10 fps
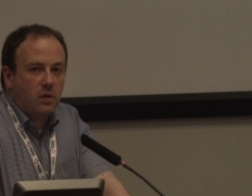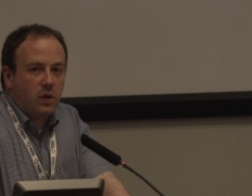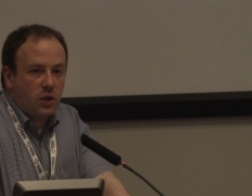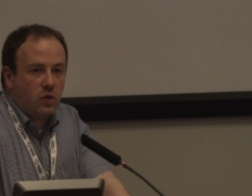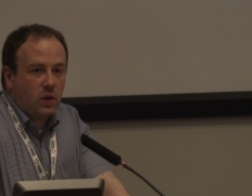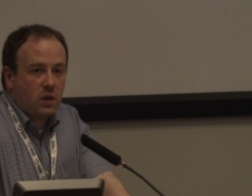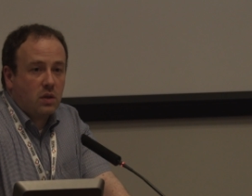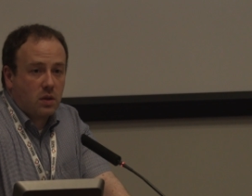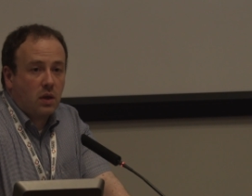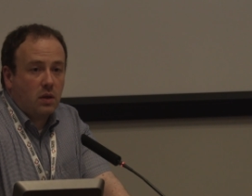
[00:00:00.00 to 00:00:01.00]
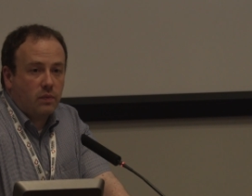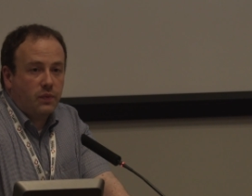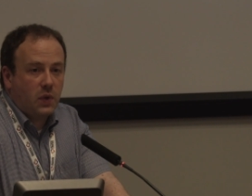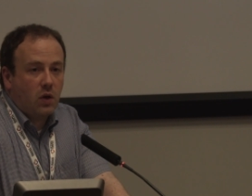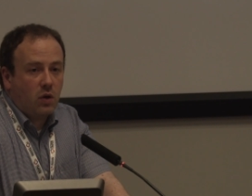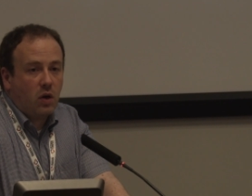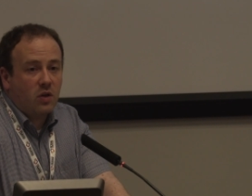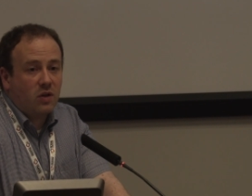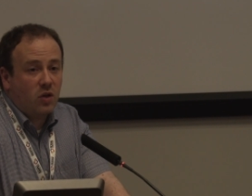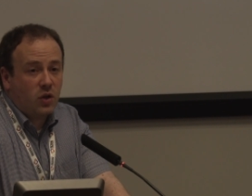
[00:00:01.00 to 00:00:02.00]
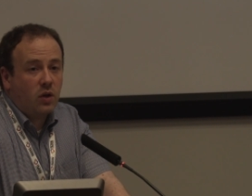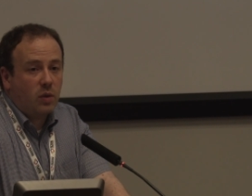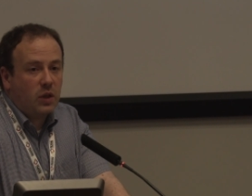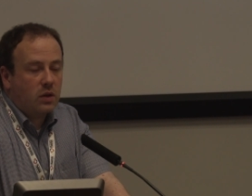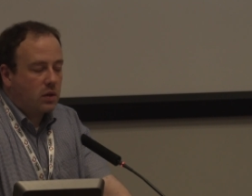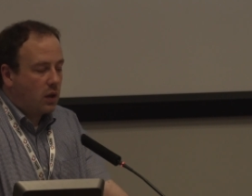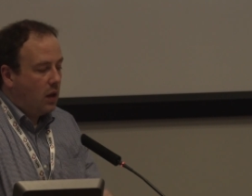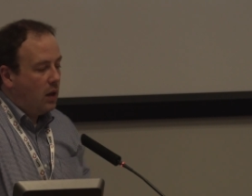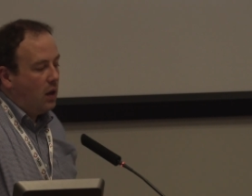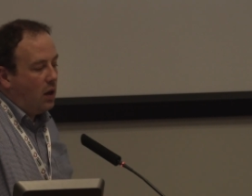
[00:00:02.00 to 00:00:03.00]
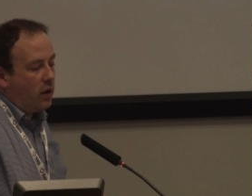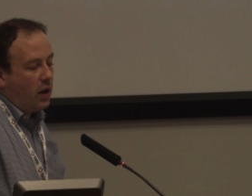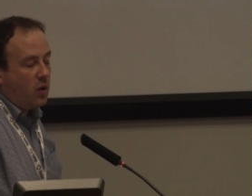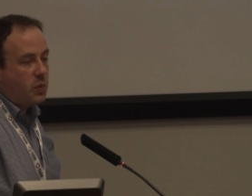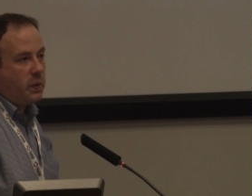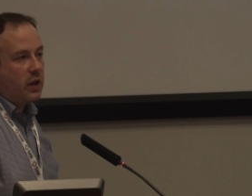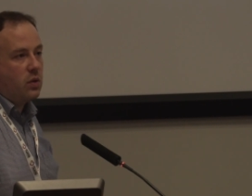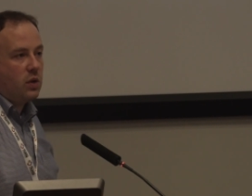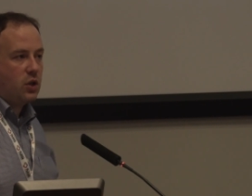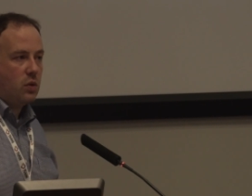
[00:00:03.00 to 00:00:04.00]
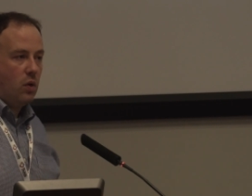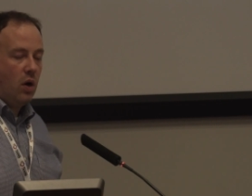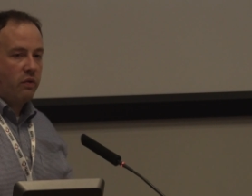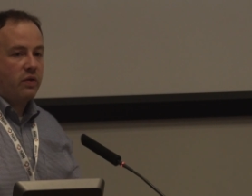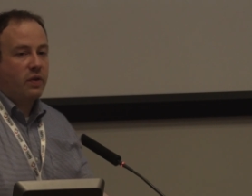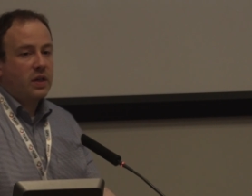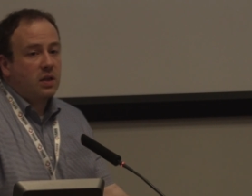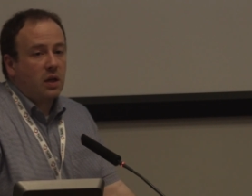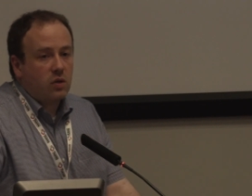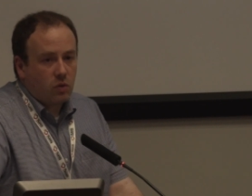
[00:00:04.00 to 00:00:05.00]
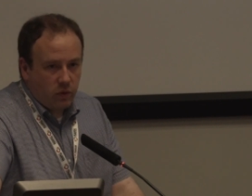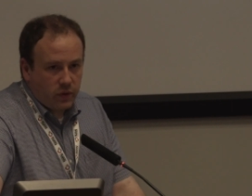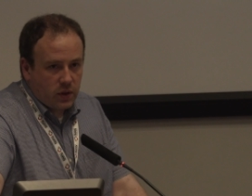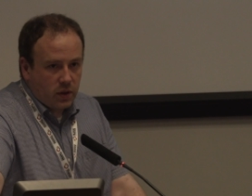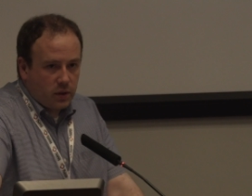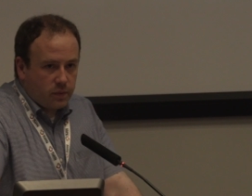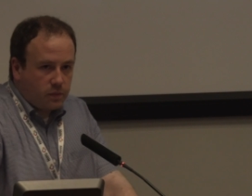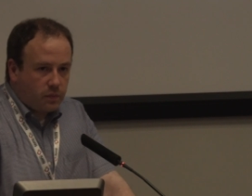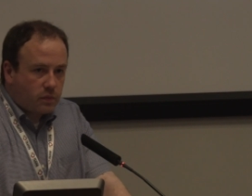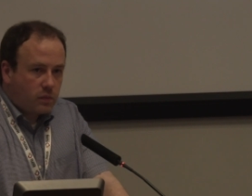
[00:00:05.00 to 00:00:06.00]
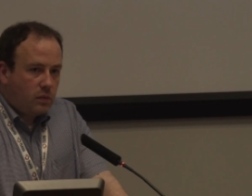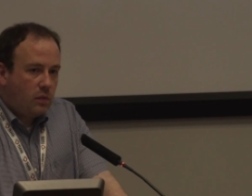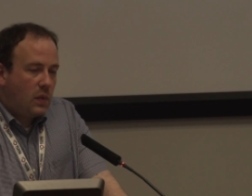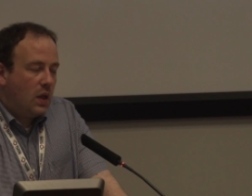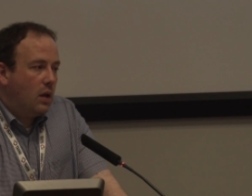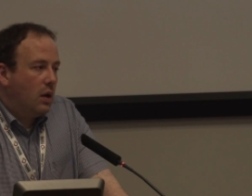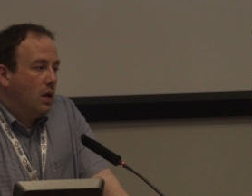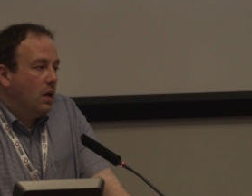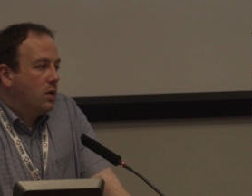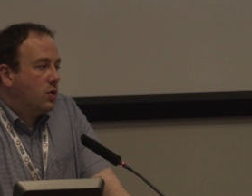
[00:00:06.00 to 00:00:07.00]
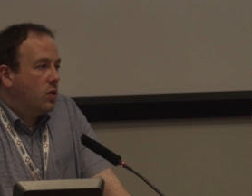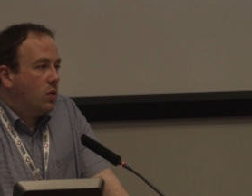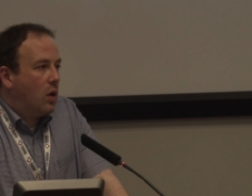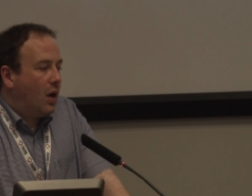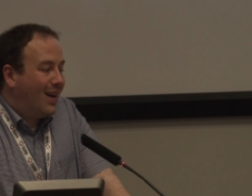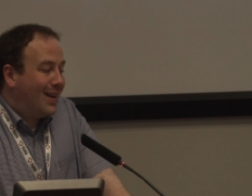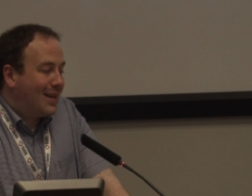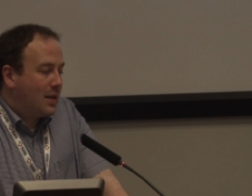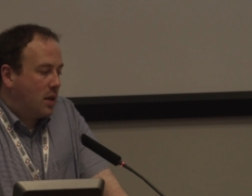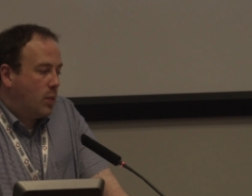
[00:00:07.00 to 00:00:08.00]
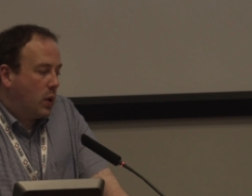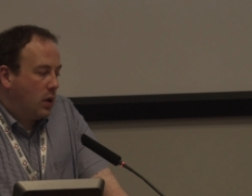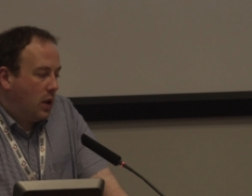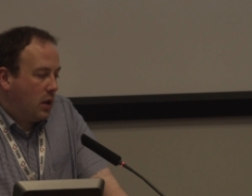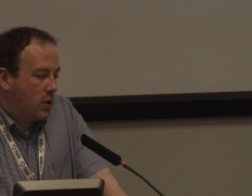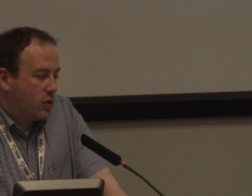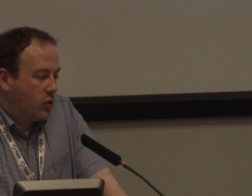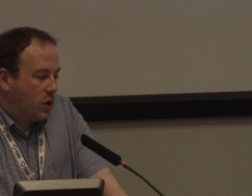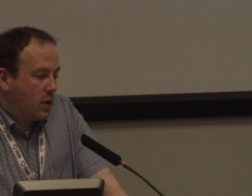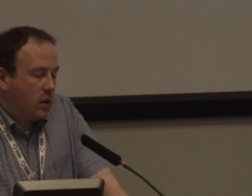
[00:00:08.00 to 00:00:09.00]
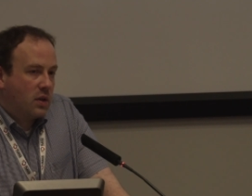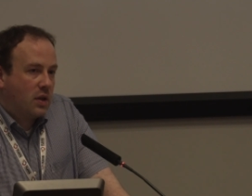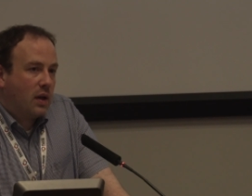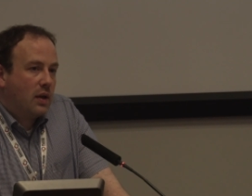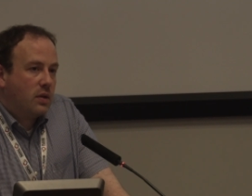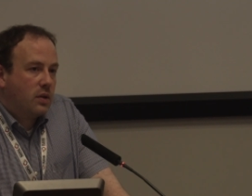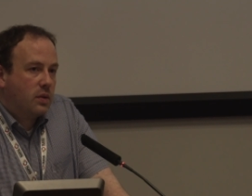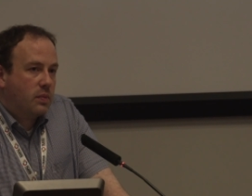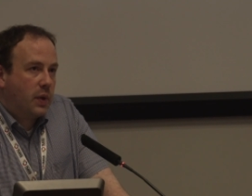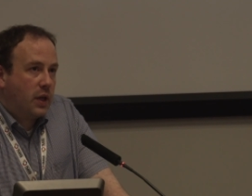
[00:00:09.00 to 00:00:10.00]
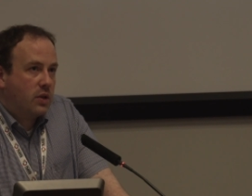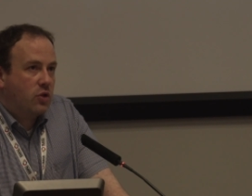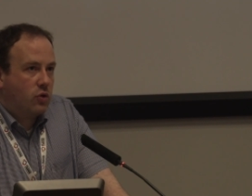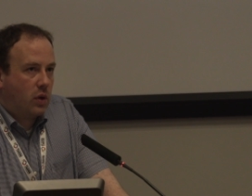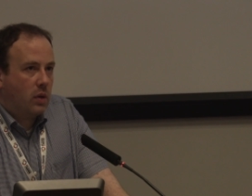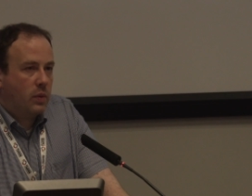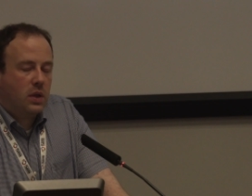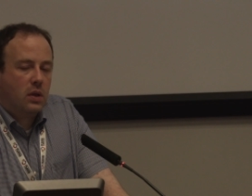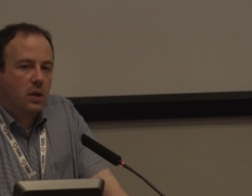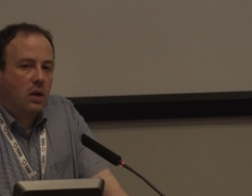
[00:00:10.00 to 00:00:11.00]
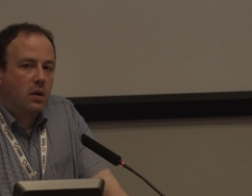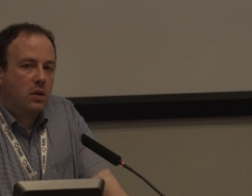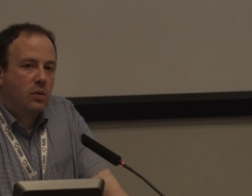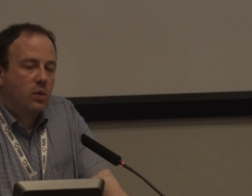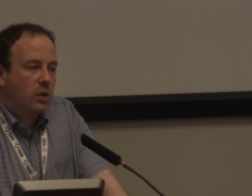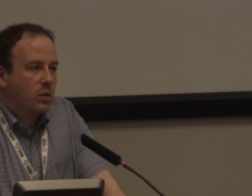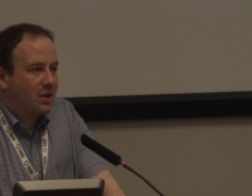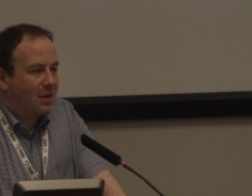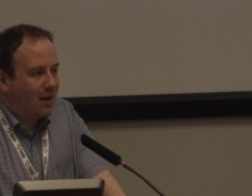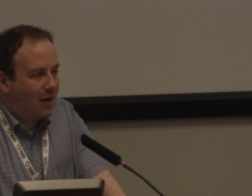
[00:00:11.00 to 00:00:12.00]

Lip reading: they do need to sign or document it. And that comes back to an issue of investigator oversight. So I had an example in a trial, a dialysis-based trial we did in Canada, where there was a